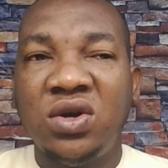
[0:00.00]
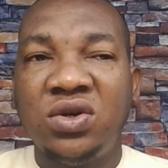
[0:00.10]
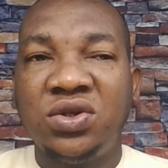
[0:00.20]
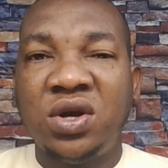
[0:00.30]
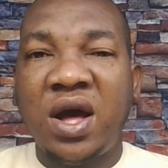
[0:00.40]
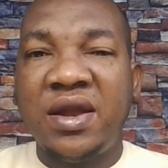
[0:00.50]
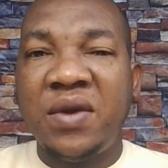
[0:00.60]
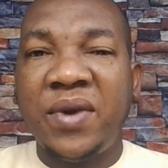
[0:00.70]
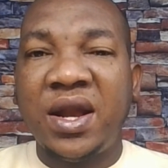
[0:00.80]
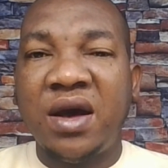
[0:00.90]
So, and
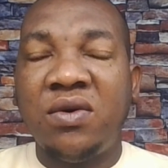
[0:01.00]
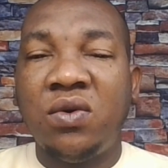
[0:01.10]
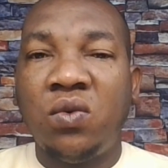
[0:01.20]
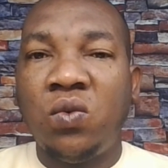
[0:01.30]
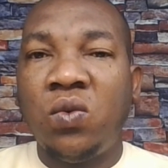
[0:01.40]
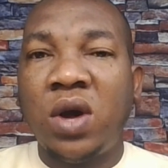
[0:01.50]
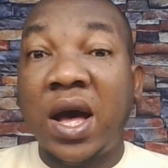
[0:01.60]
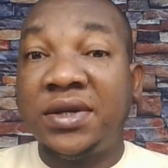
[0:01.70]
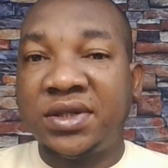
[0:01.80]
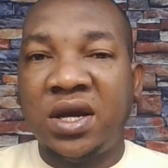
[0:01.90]
then we're now
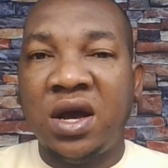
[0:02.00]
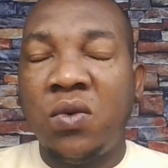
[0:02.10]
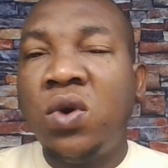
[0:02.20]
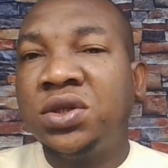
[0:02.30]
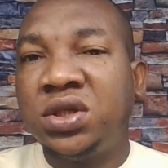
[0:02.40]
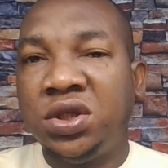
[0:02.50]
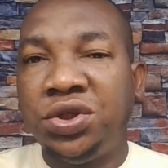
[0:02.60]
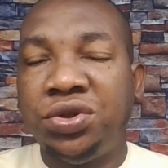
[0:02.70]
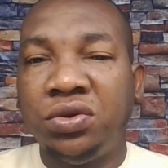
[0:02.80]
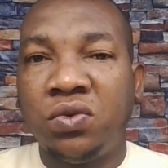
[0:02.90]
asking her, what's the
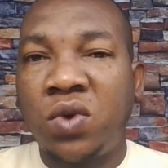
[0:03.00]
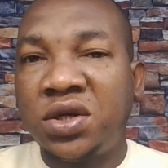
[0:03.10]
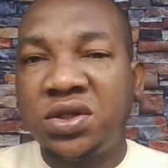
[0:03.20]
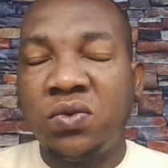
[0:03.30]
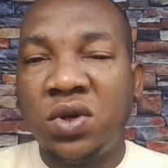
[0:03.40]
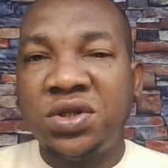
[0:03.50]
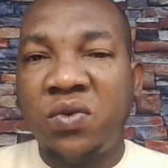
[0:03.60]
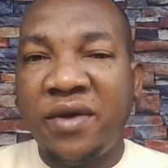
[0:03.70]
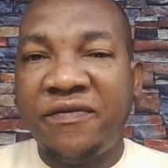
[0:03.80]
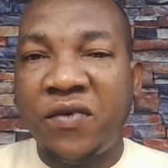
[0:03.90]
issue? What's the
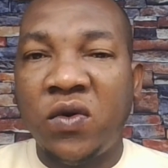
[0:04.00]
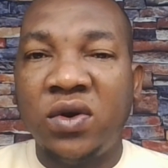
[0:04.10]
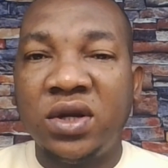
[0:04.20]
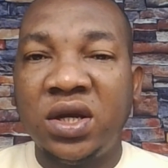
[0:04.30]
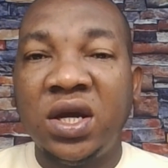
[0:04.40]
way forward?